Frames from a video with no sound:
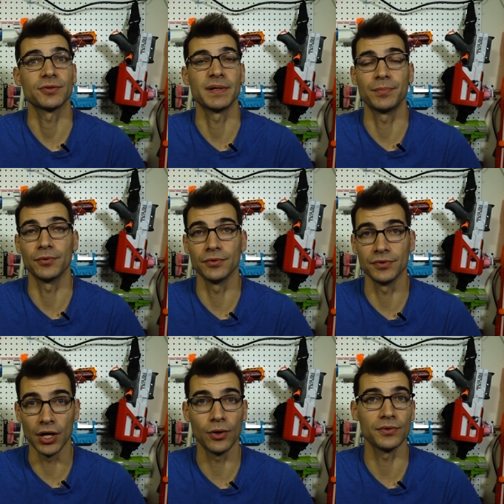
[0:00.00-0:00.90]
so people
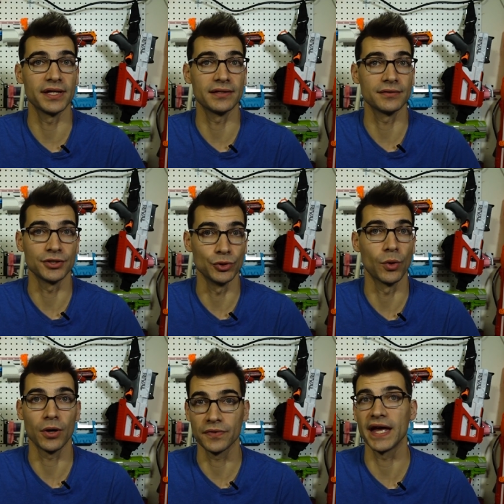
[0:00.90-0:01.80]
know that you
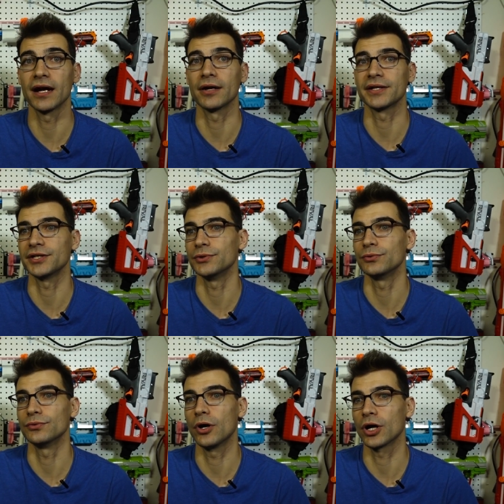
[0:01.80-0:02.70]
are there and
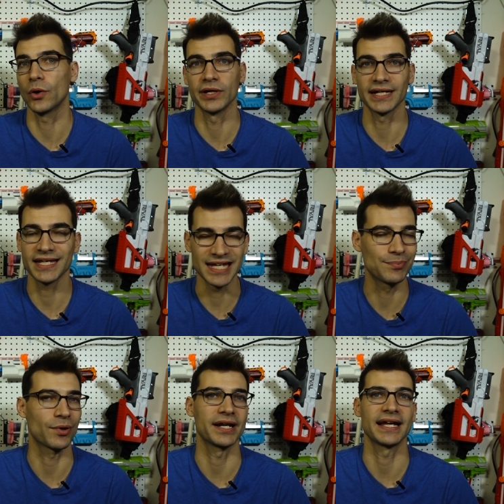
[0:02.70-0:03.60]
you are going to
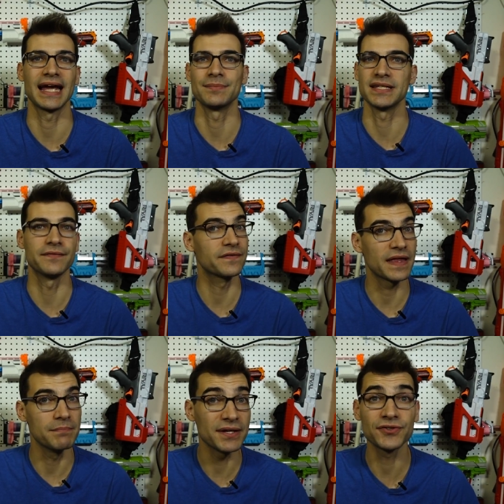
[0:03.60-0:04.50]
keep running games. Even if
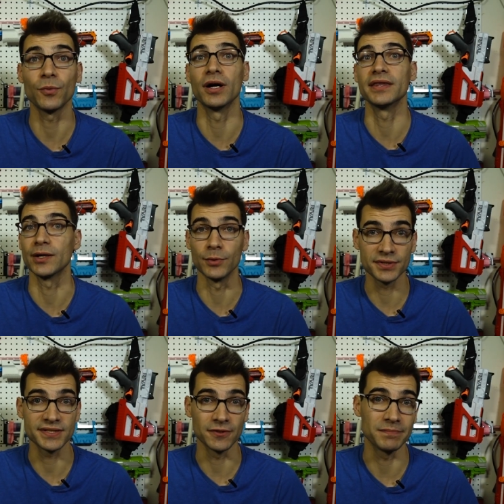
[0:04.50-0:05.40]
they miss one, there will
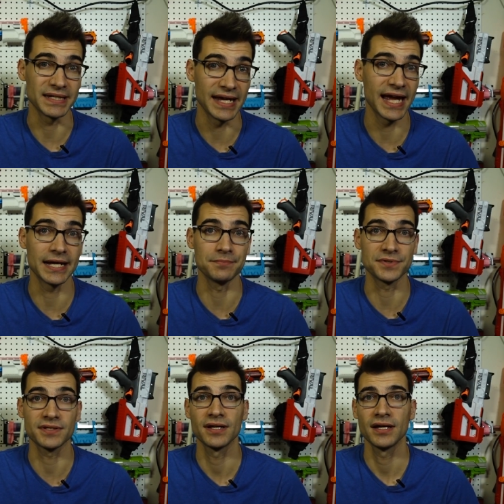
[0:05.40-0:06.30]
still be
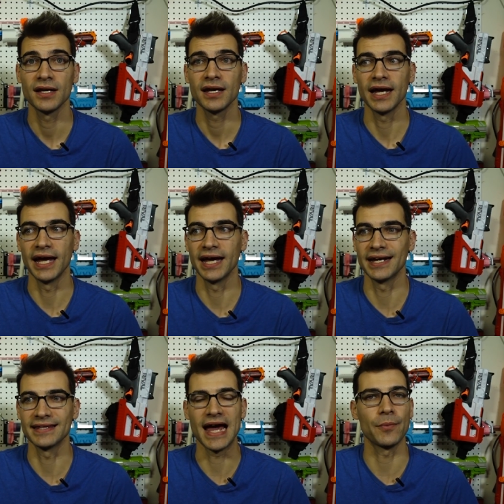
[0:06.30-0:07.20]
games. And
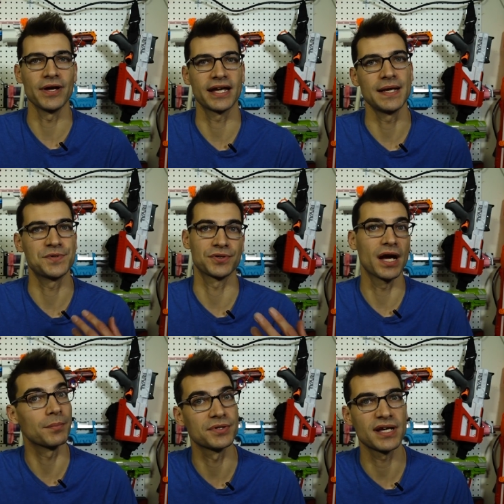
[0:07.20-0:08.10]
uh, that way it keeps your
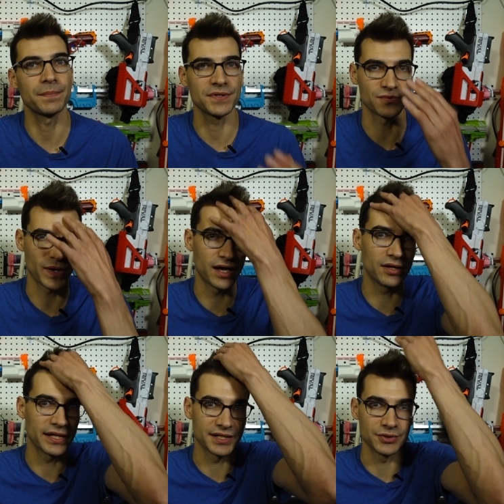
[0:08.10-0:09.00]
numbers up as
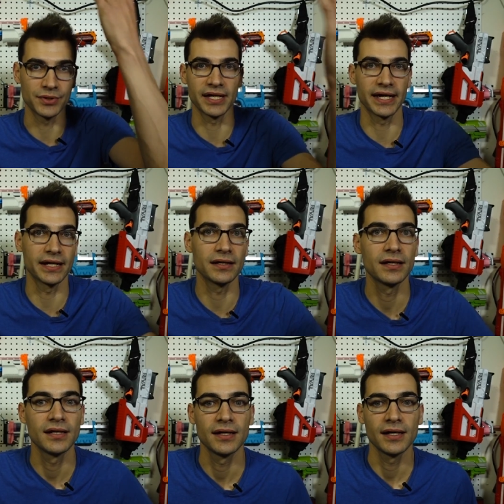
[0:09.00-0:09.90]
well, and you can
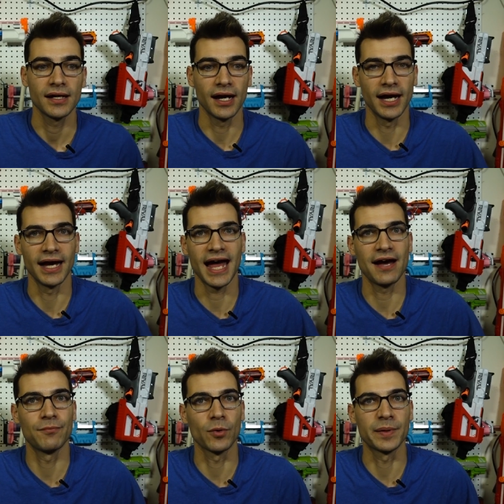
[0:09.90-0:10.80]
uh,
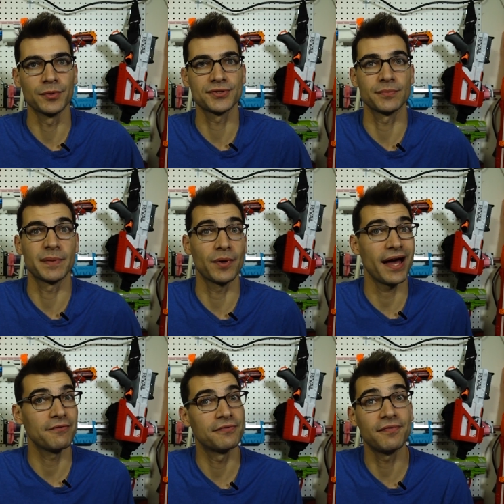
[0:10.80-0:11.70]
have more people so people
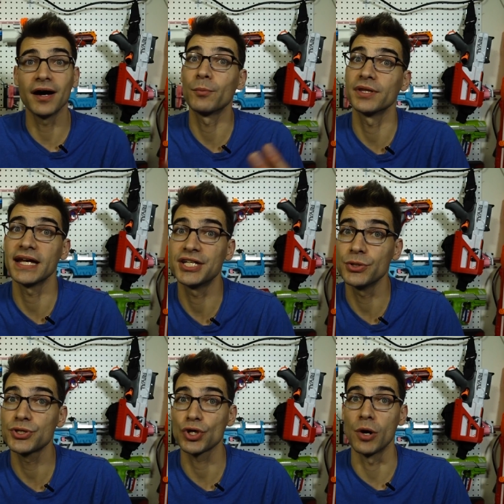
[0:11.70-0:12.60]
have fun when they
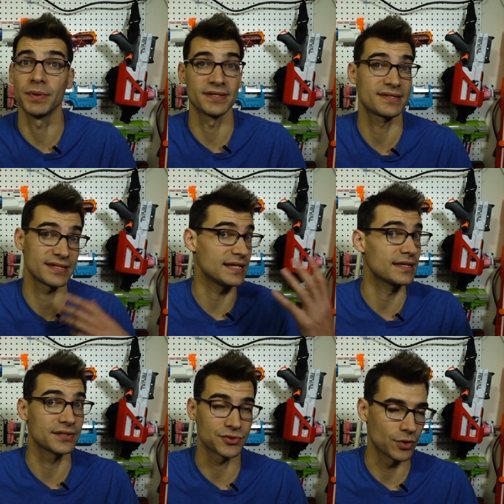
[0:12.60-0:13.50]
do show up and see
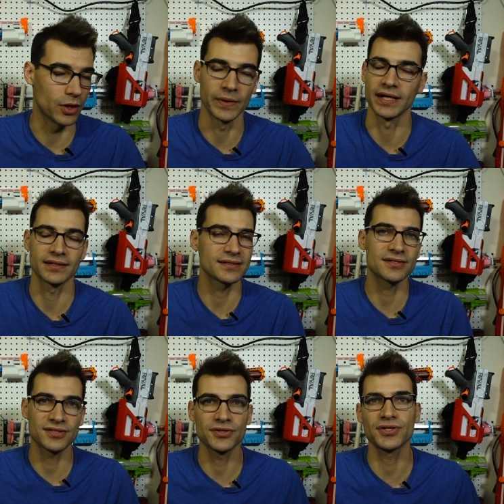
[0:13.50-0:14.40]
that it's growing. Those,